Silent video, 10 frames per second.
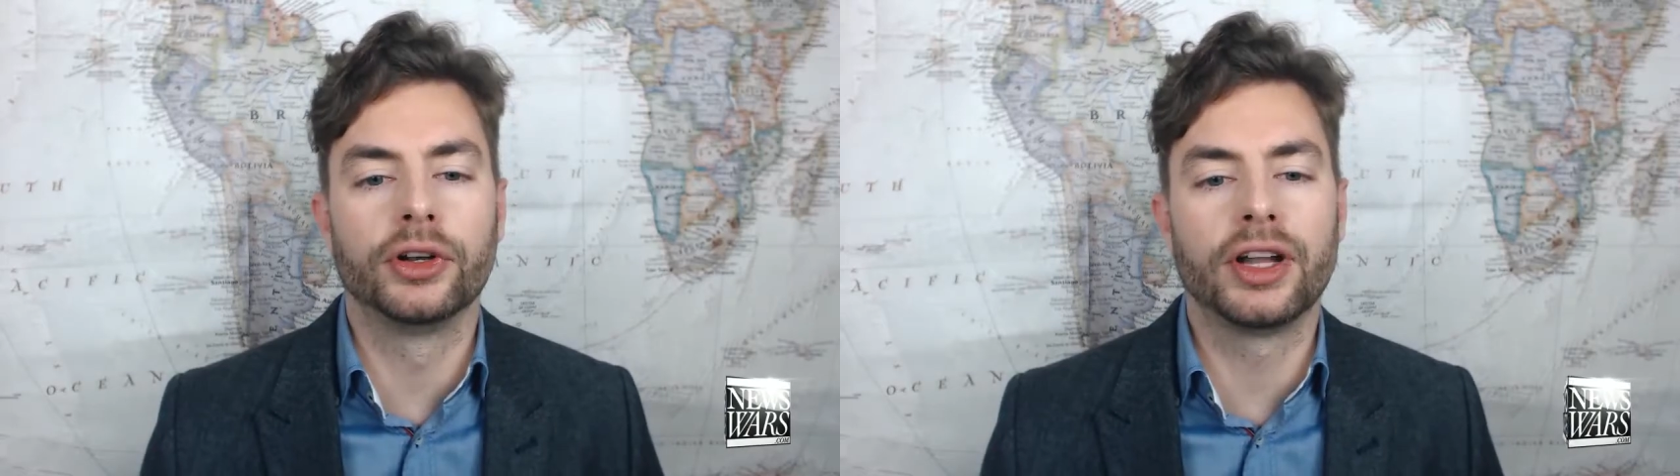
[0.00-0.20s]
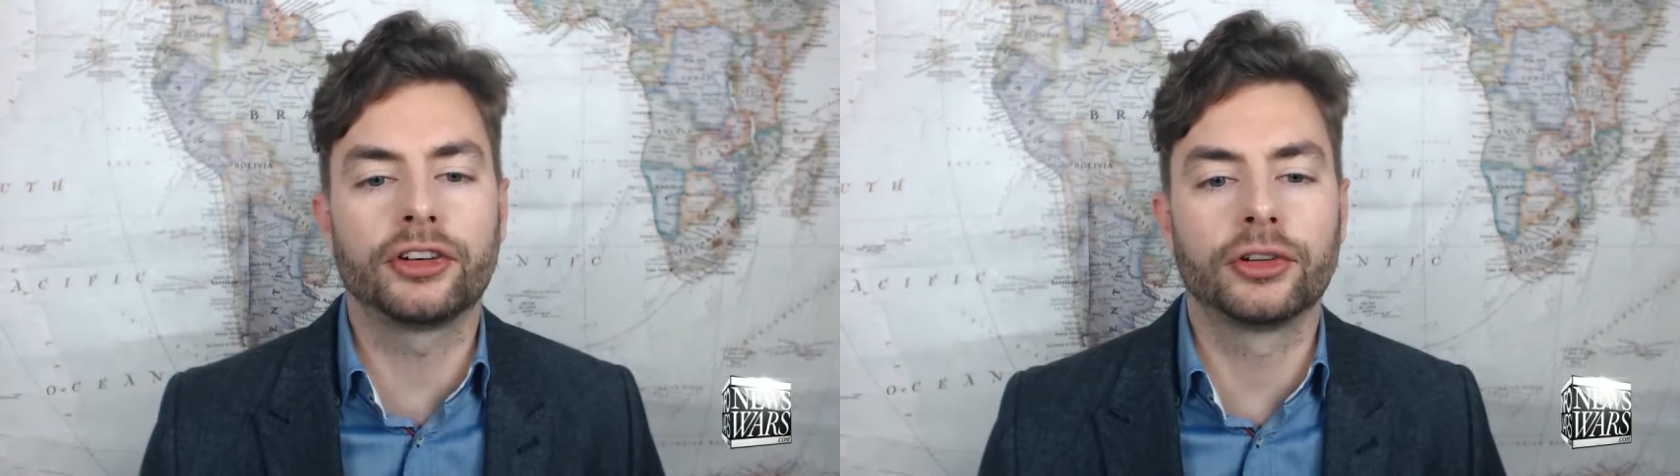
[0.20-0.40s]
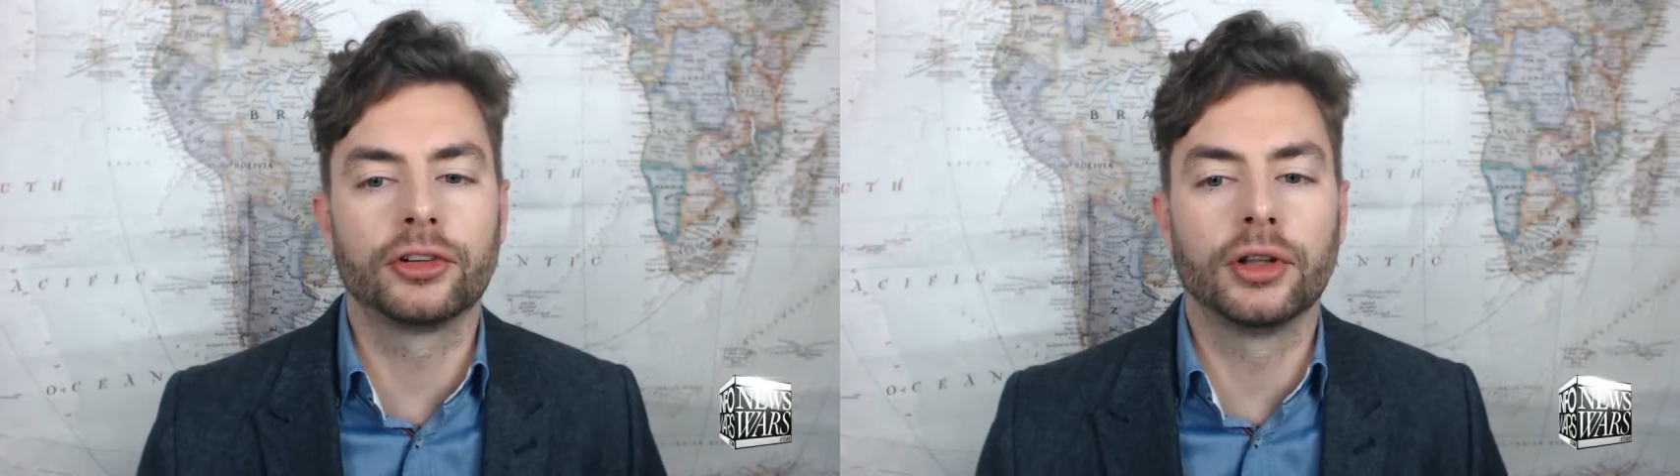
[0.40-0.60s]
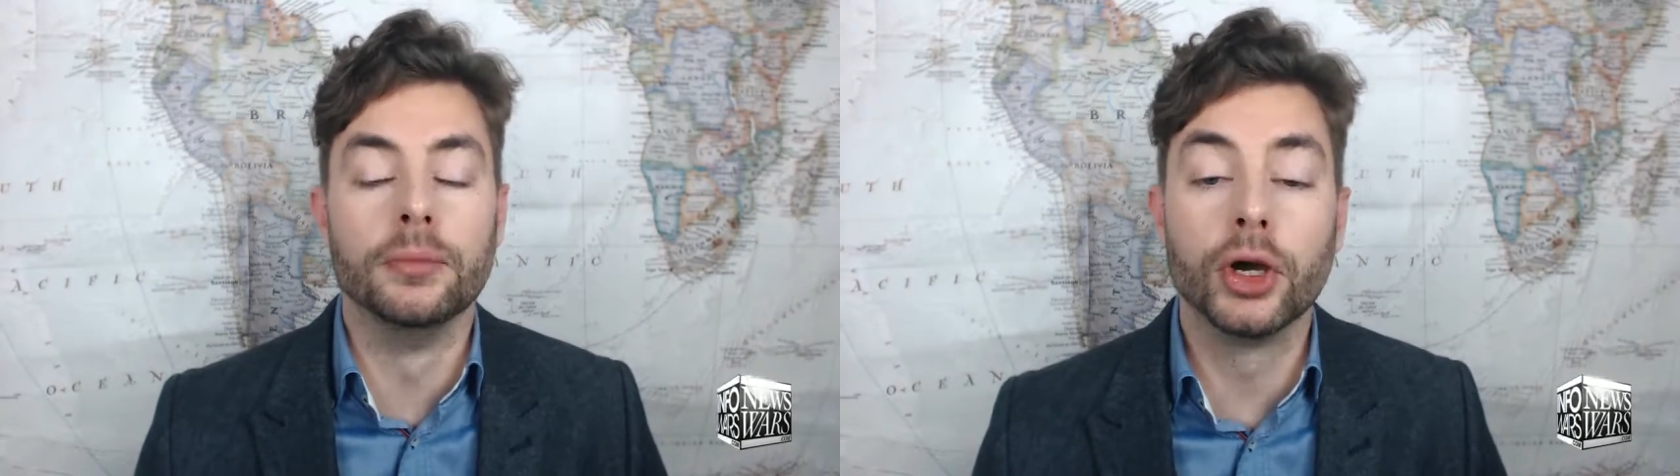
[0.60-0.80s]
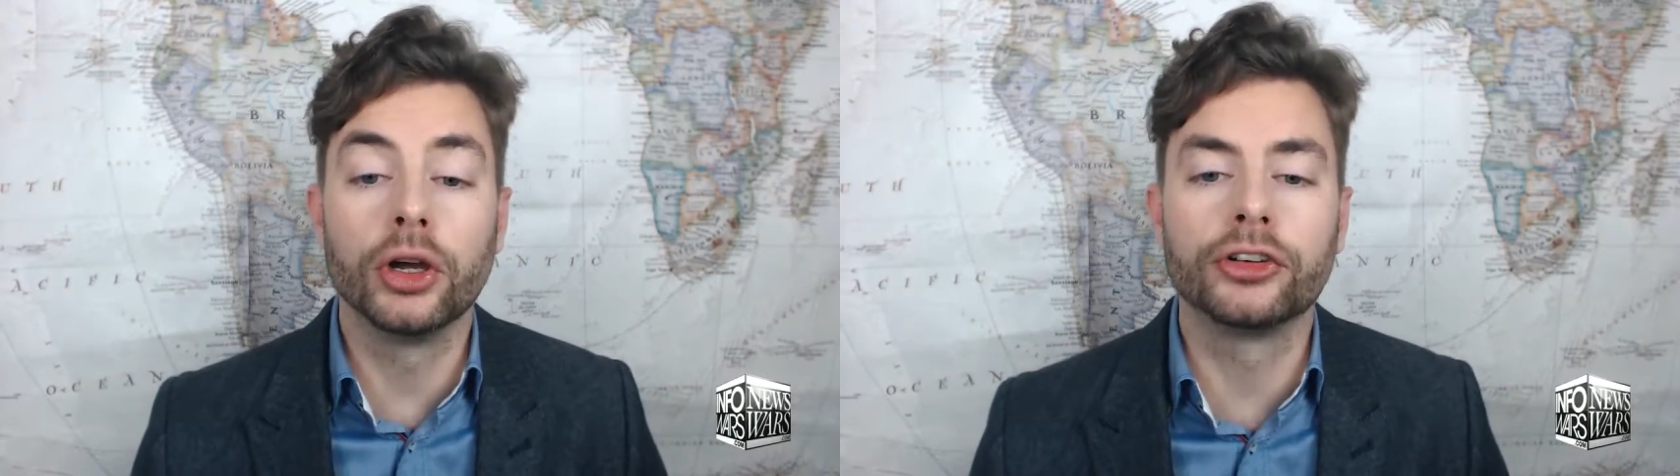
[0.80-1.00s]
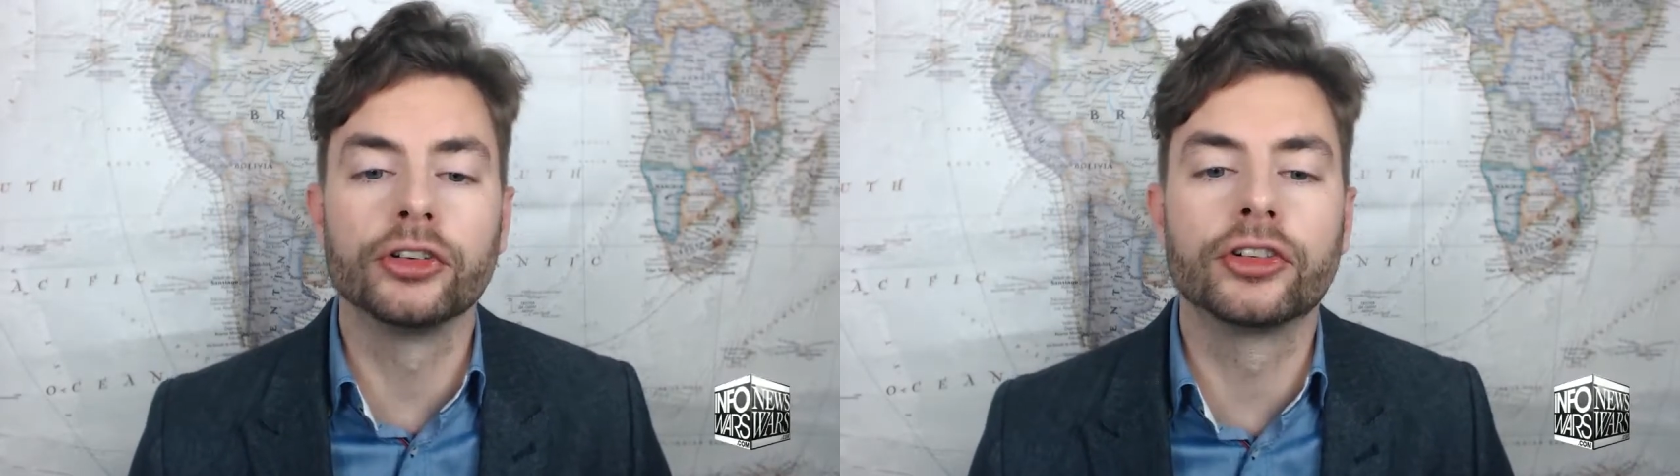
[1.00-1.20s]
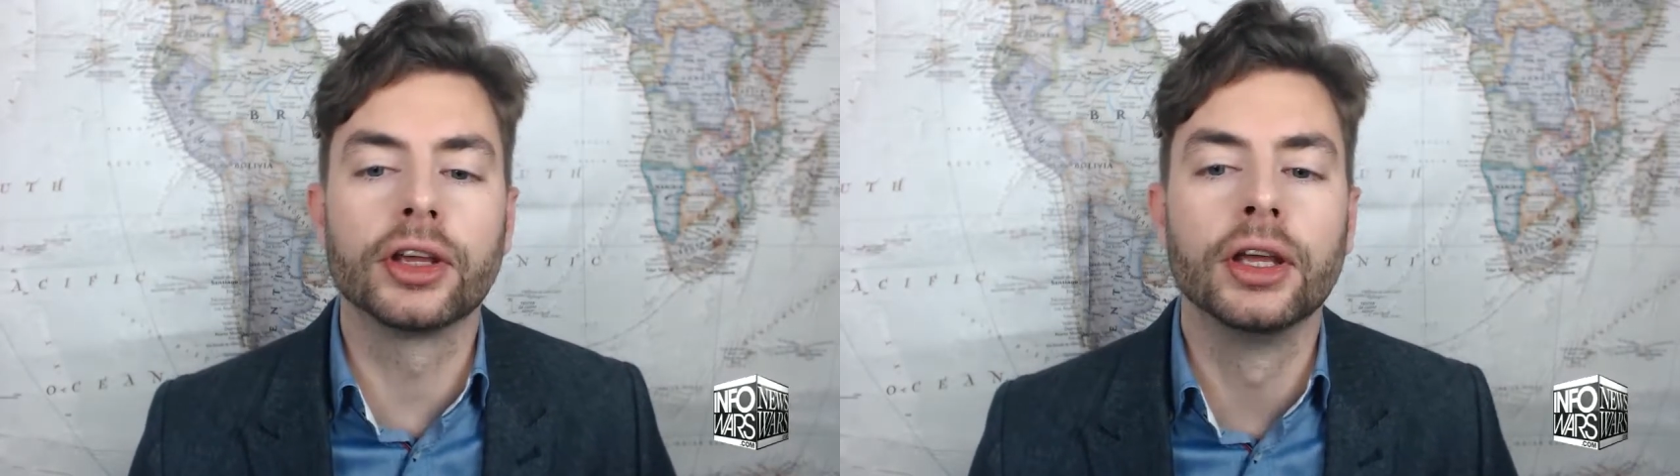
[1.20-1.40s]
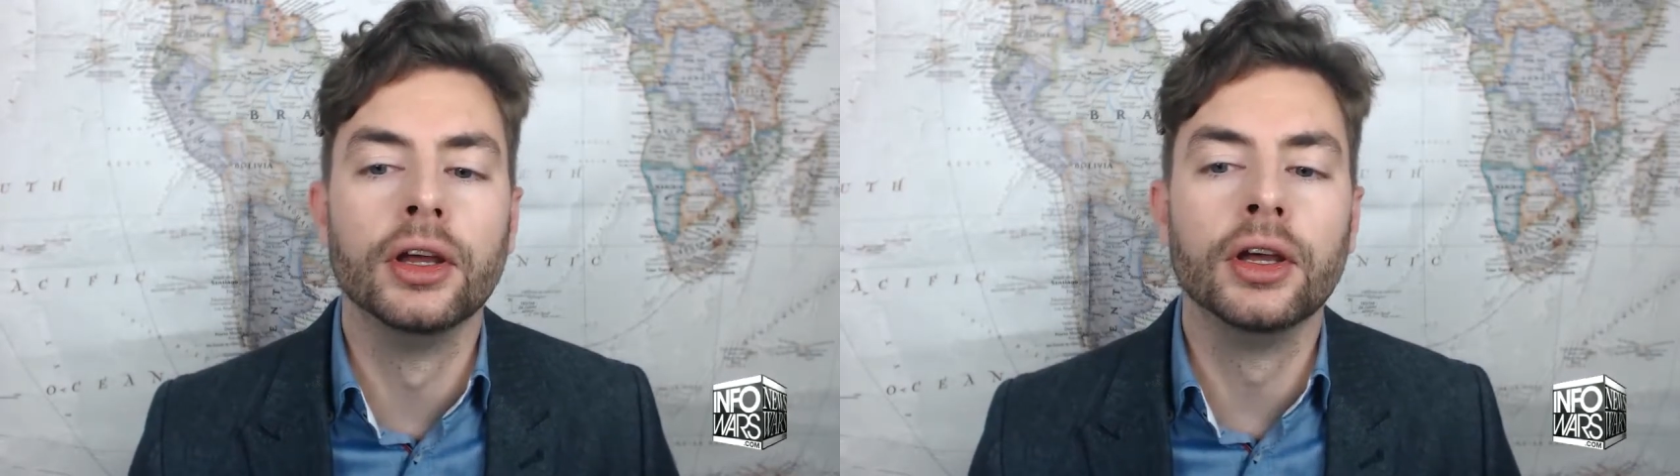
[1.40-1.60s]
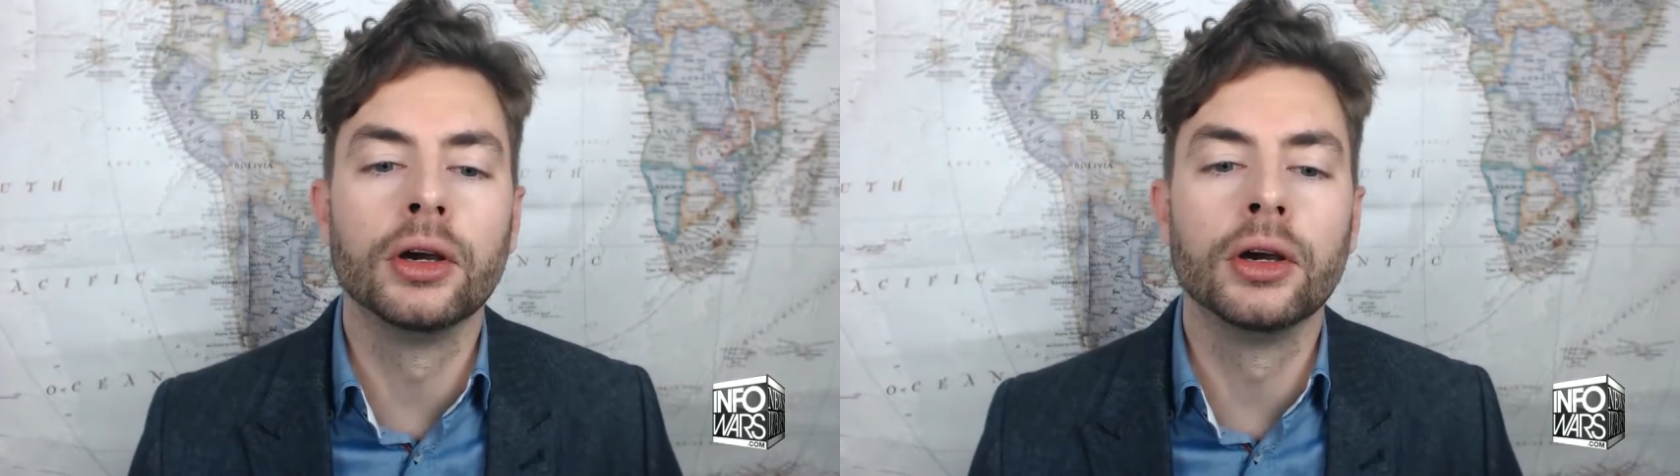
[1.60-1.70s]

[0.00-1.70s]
for a national emergency